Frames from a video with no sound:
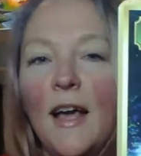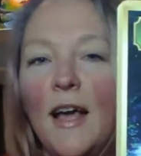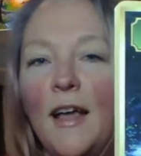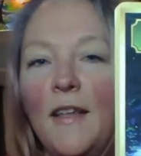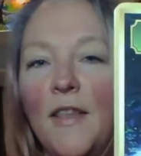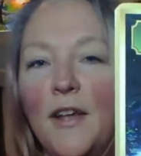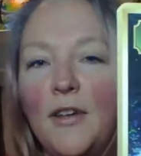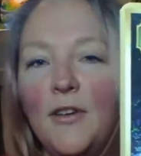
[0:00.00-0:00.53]

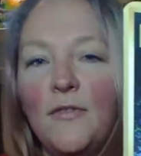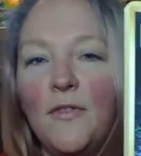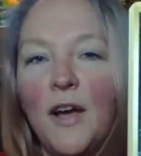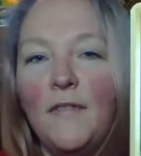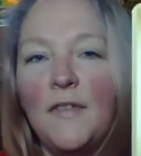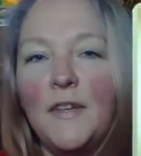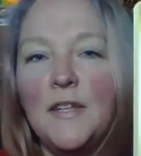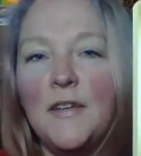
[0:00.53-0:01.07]
And then you've
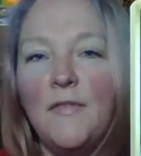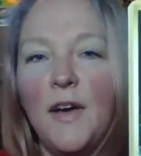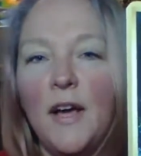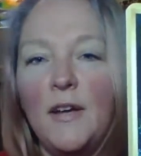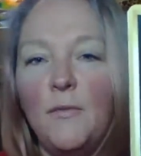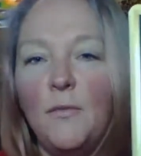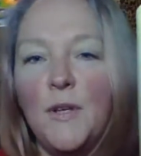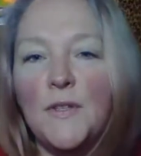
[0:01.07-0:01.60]
got the
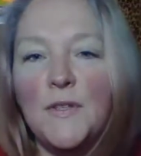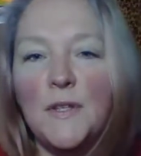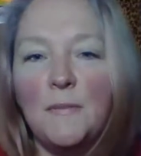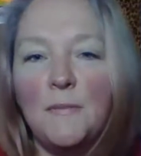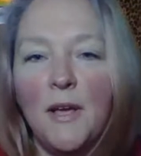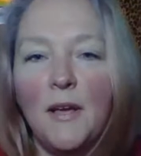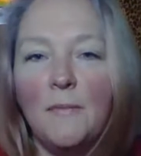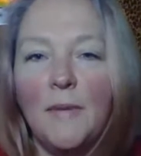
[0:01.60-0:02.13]
divine
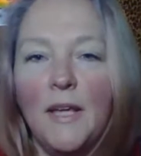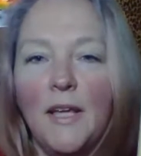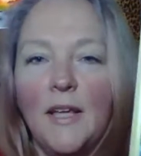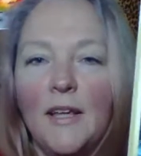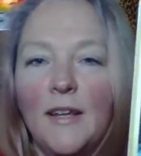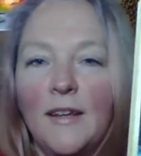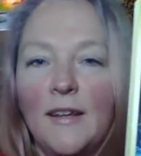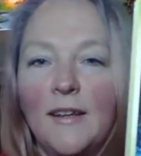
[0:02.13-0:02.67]
wisdom coming
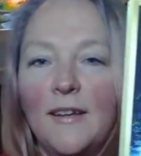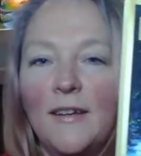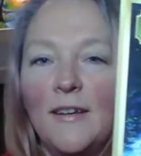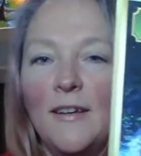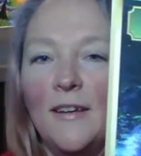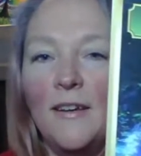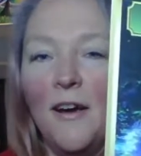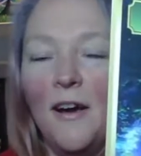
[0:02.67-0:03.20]
in.
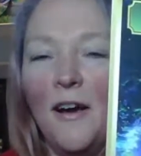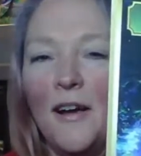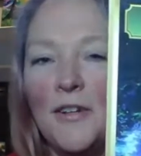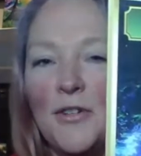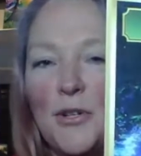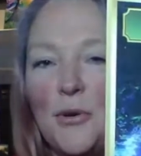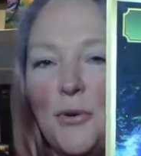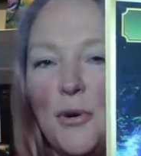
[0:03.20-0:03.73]

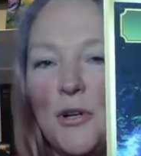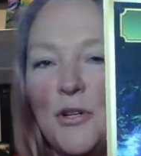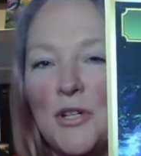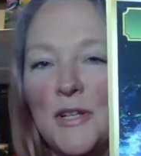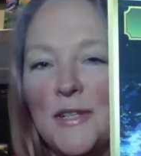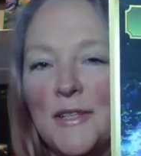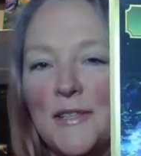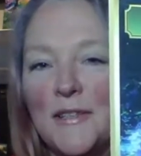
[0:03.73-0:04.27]
Gosh,
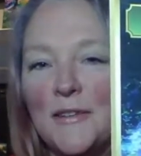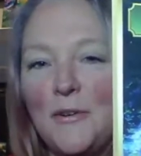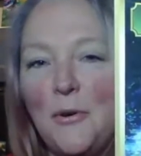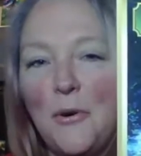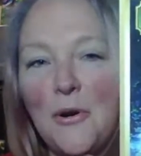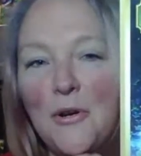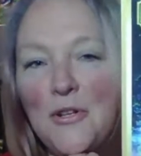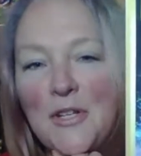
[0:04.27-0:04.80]
gorgeous,
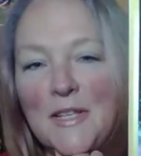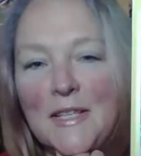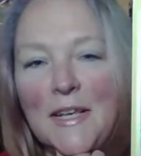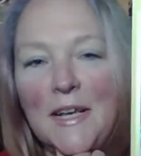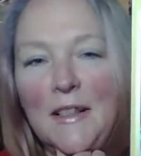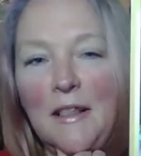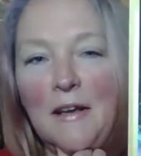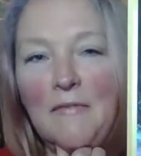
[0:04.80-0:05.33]
gorgeous.
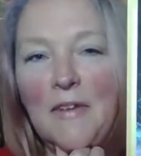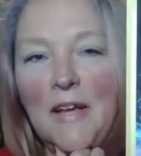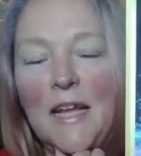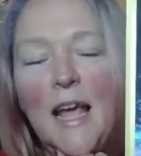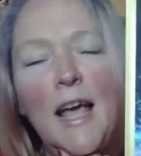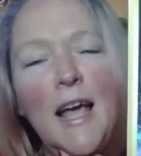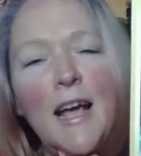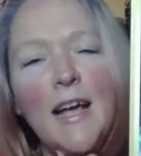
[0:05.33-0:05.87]
I love it.
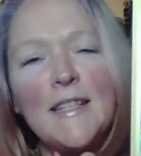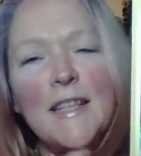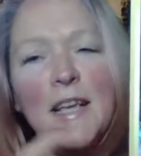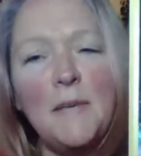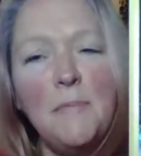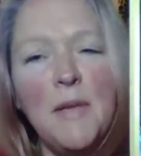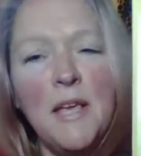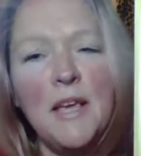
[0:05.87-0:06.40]
It's
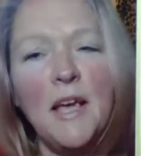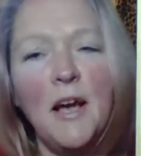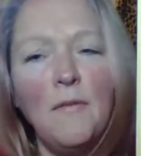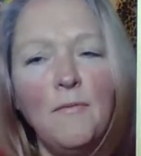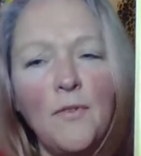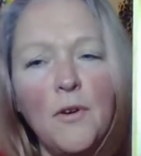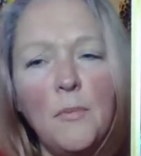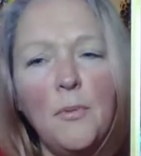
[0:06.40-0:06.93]
like being
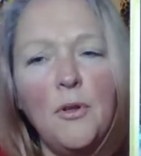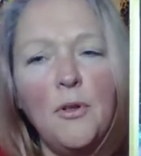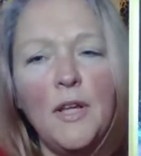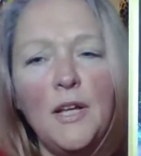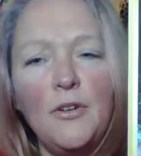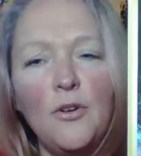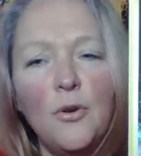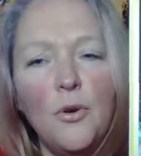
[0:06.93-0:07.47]
comfortable
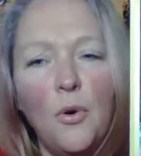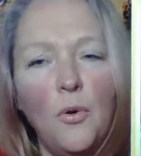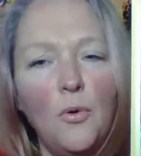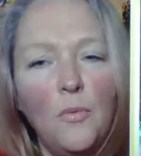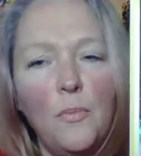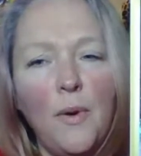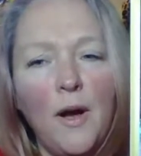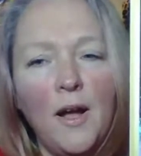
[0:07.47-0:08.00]
in your
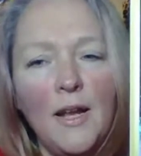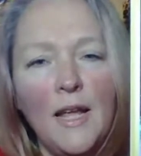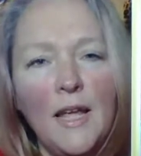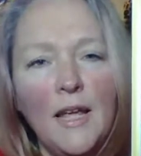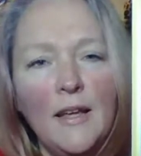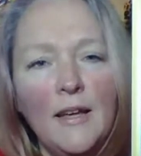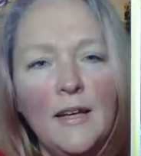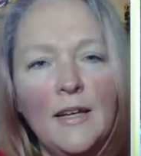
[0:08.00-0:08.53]
own
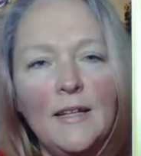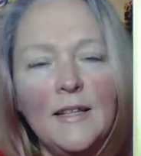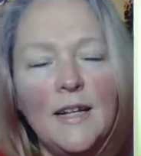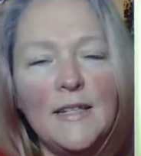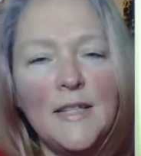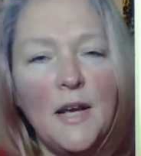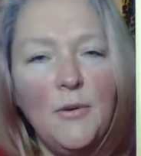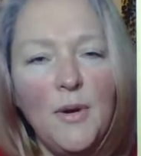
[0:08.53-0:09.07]
body.
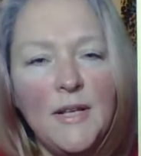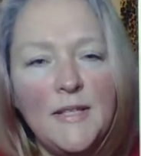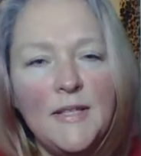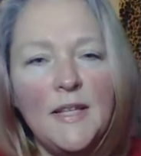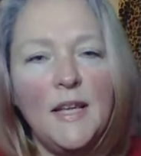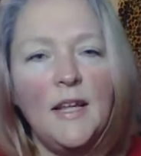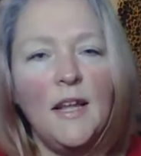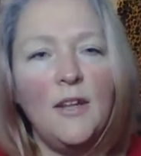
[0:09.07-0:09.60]
That's how I
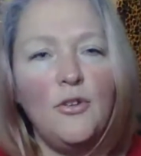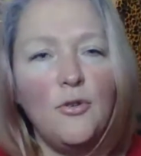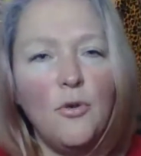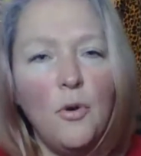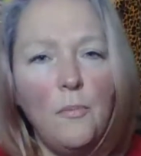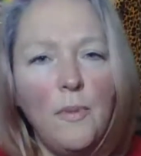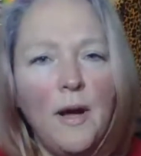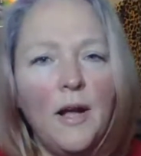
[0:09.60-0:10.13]
see it in your
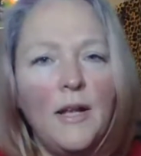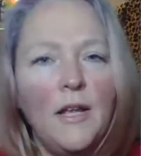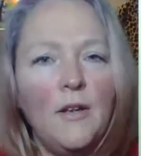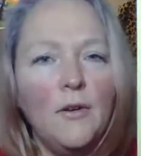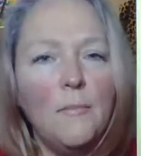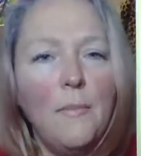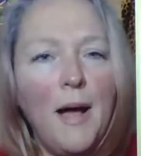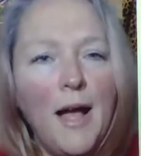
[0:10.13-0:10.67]
own body,
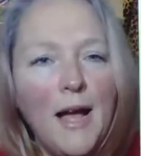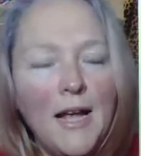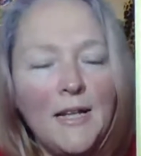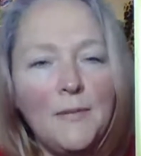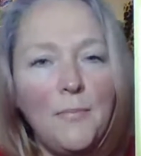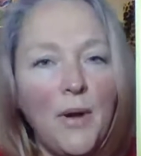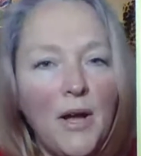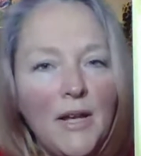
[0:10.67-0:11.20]
your
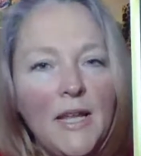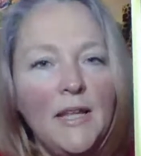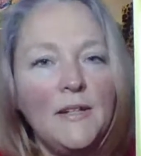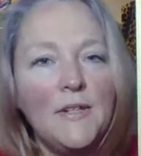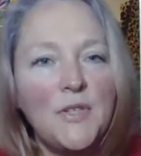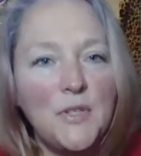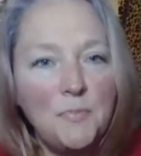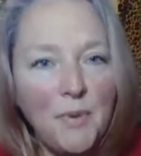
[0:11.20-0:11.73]
mind, body,
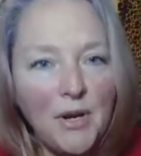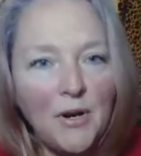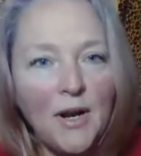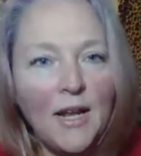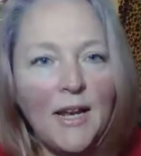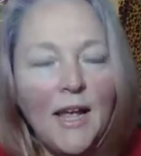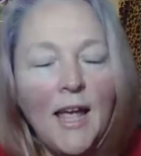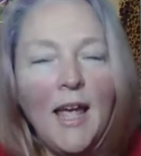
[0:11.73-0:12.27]
and
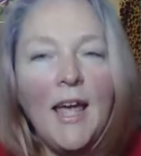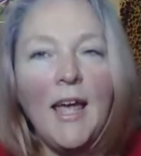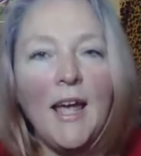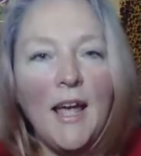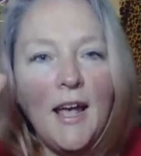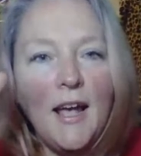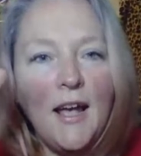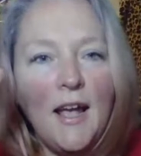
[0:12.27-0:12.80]
spirit
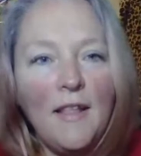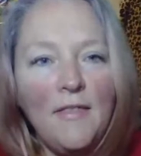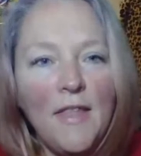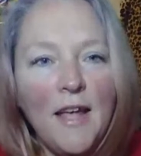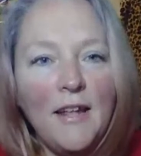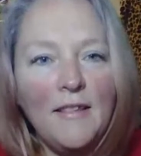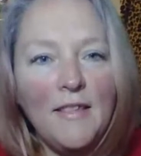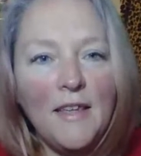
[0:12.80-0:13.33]
and
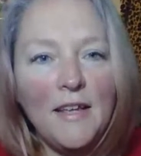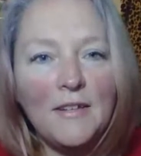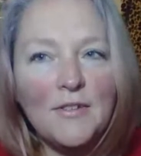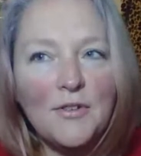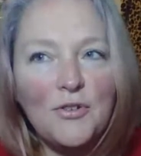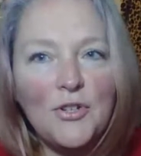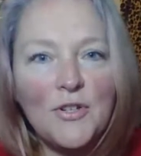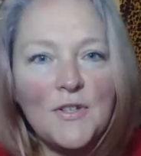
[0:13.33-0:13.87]
then
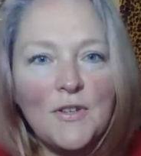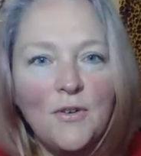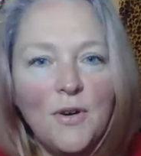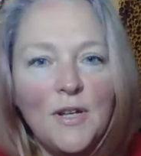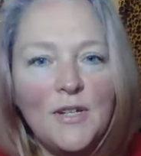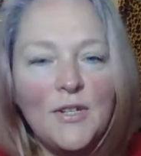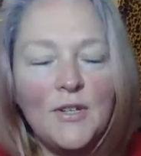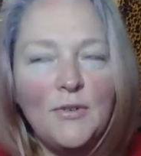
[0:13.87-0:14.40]
things are just
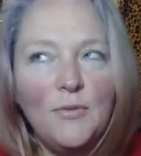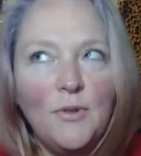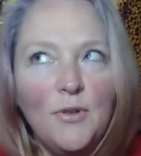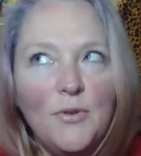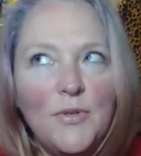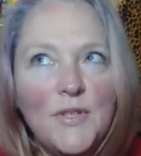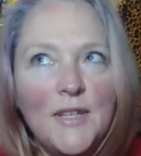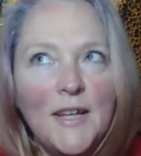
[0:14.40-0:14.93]
going to
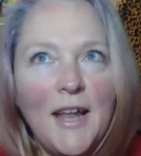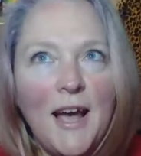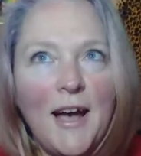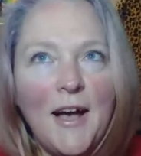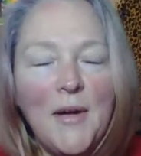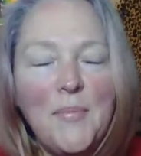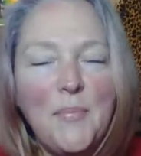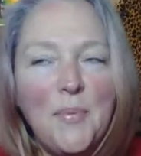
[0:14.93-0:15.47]
loosen
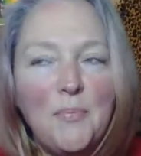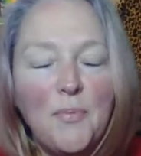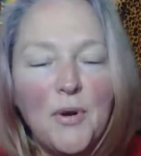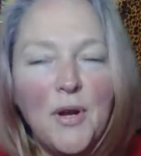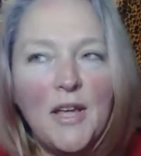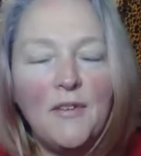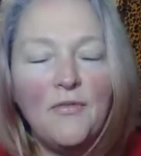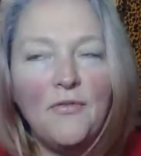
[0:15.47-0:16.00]
up,
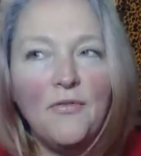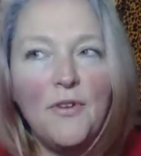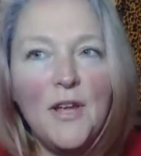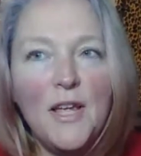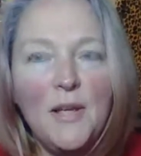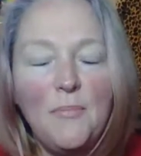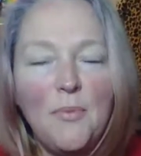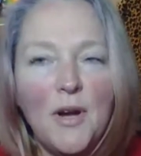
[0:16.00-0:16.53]
break
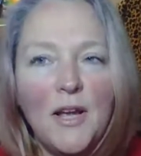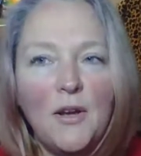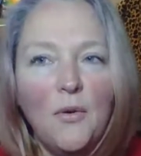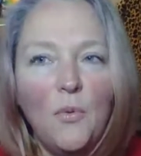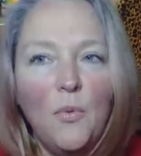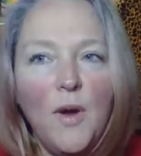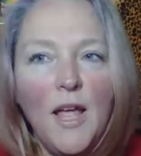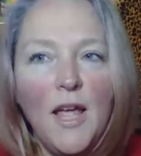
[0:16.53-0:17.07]
free, break
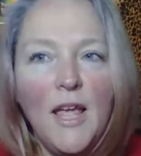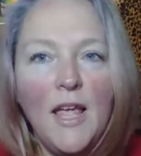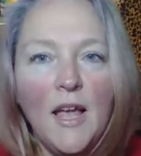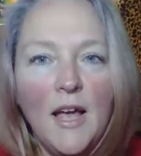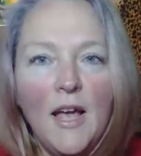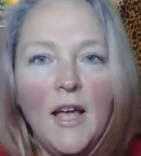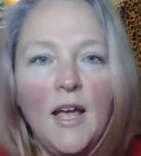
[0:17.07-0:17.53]
away.